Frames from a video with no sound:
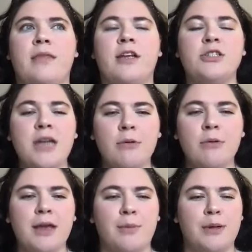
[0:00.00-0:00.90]
there's not
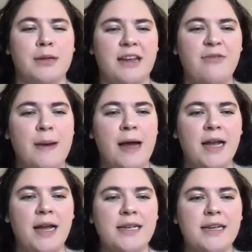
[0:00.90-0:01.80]
really a belief
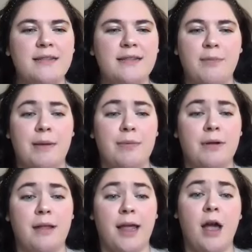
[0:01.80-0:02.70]
behind it. Like people
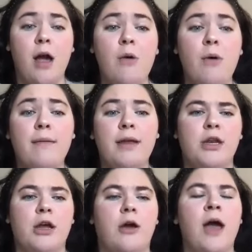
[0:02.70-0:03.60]
are like, oh, well,
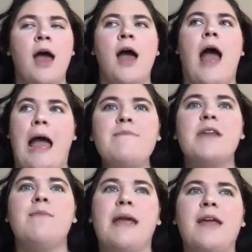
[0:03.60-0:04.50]
you know, I'm
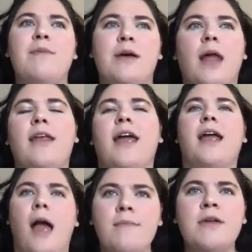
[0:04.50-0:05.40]
going to make a mil,
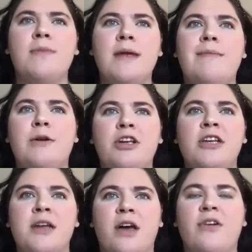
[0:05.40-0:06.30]
like I'm going to be $1
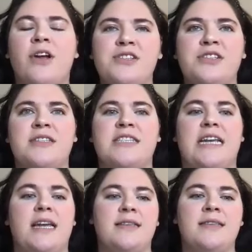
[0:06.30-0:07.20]
million
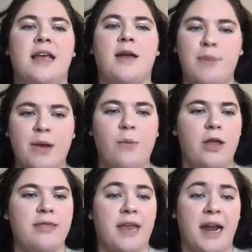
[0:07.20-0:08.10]
agency is like a big
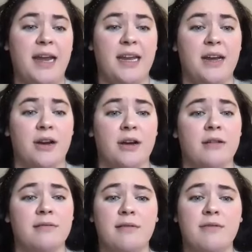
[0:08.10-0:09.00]
one that I
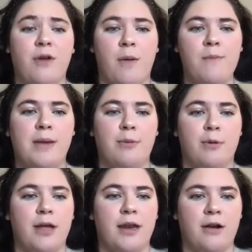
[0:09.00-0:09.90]
hear from
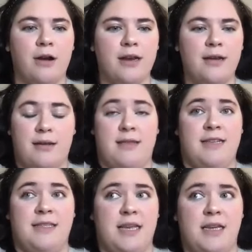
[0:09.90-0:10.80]
people in our, in
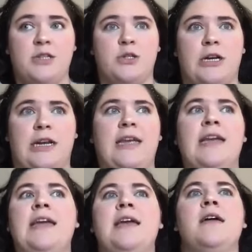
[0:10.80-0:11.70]
this industry.
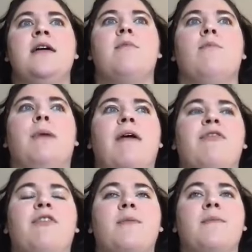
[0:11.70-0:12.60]

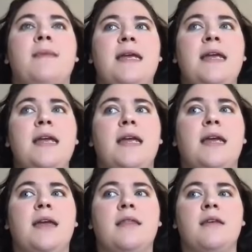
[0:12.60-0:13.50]
But for
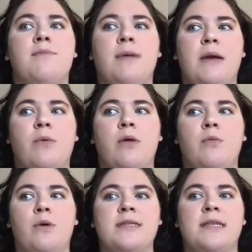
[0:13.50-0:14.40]
me, the big
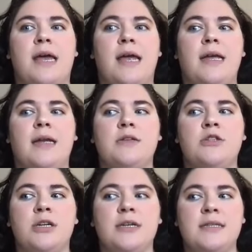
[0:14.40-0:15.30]
one was like,
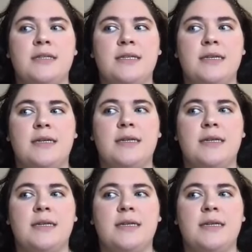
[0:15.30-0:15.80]
just